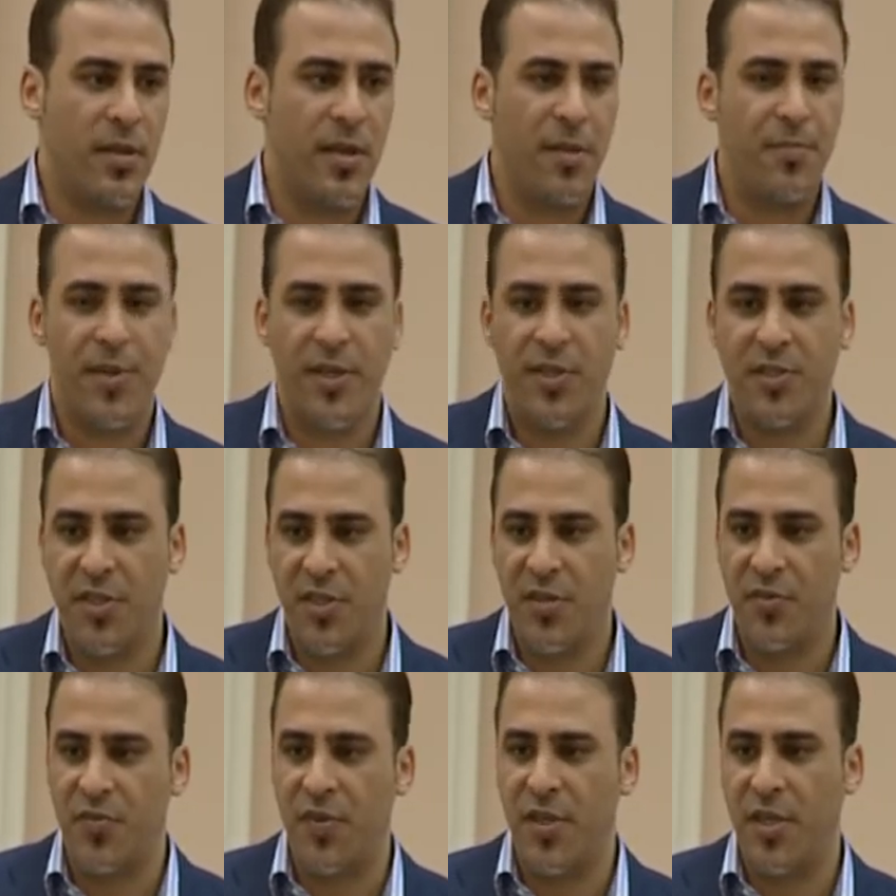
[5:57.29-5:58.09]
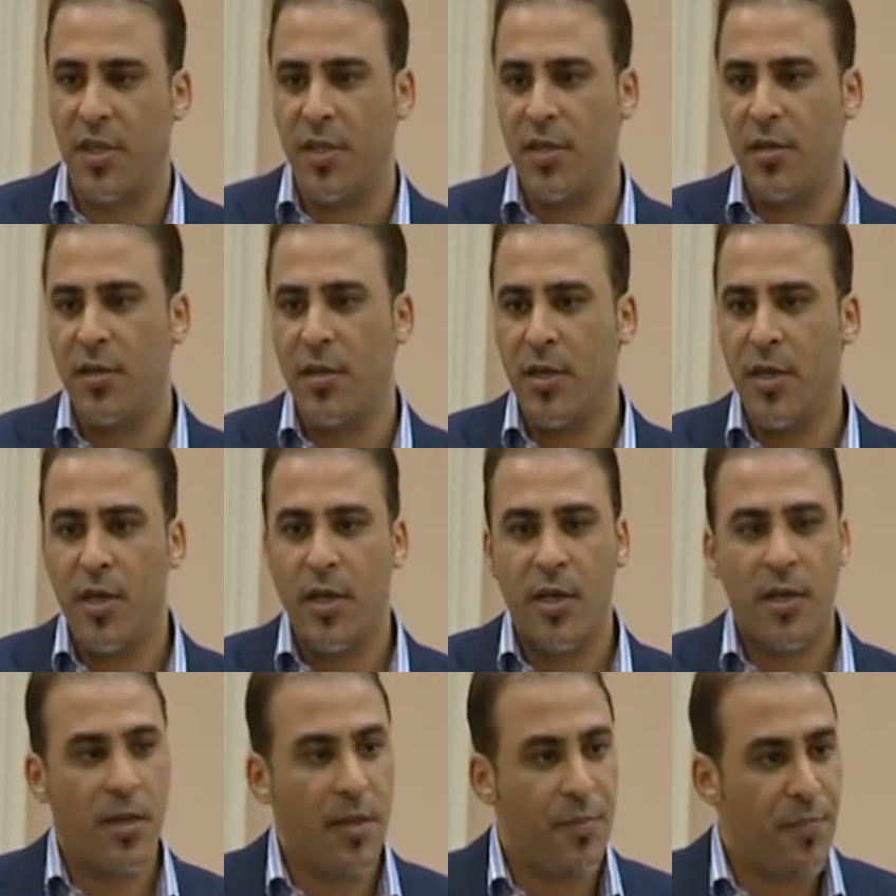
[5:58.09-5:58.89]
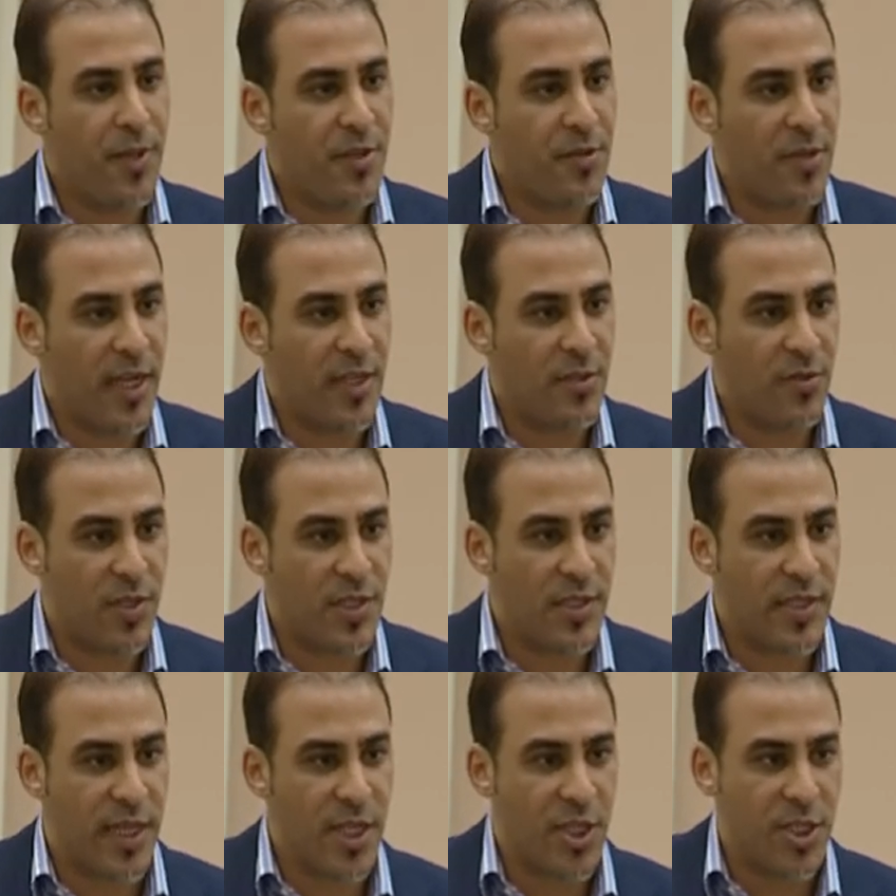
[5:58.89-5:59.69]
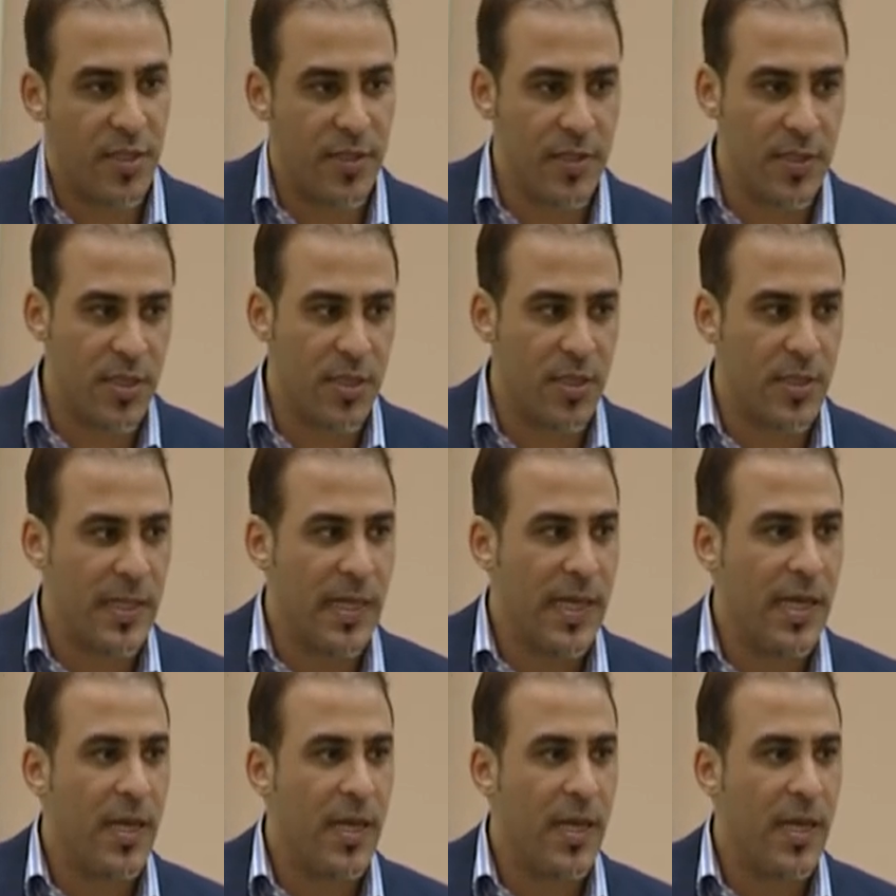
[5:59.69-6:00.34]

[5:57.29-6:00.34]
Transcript: Libyan TV, Libyan radio stations,